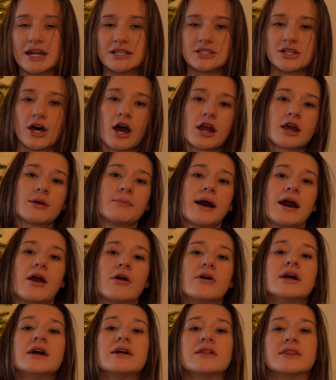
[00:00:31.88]
and talk
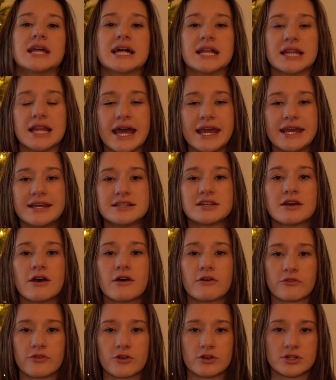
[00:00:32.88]
about the Lite
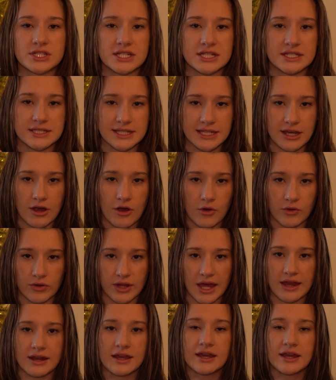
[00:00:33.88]
versus the OLED.